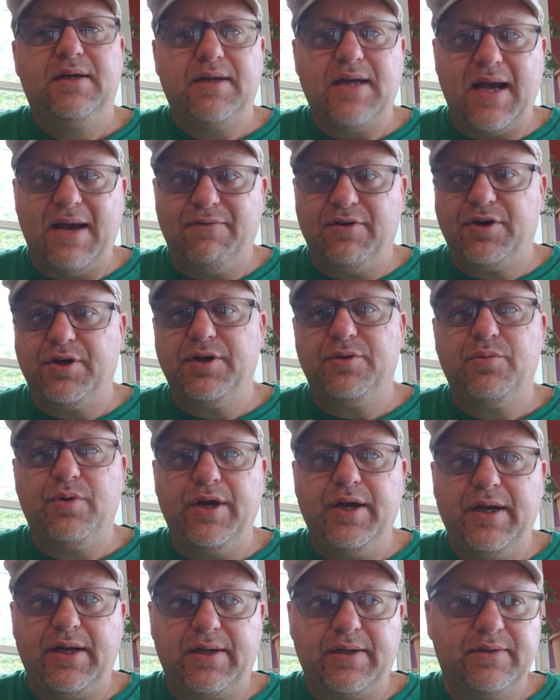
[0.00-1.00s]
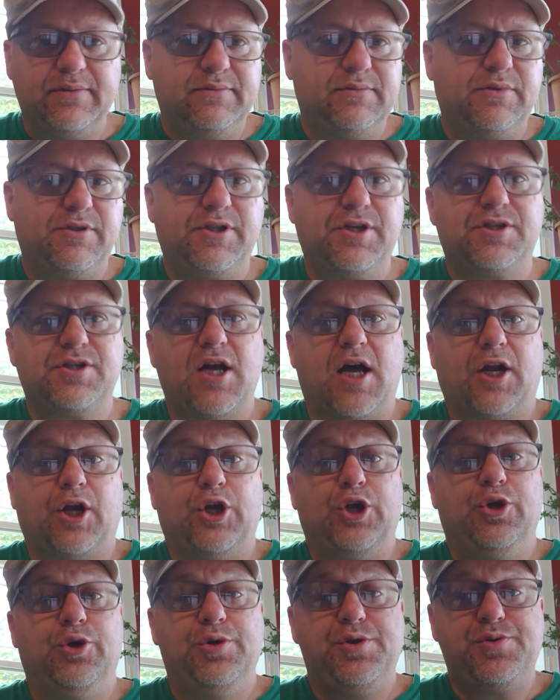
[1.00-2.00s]
have a good week, just not a
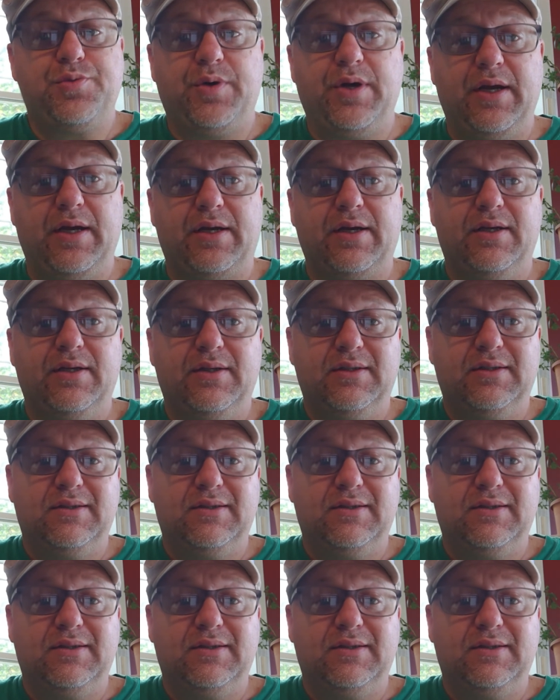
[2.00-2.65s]
huge week.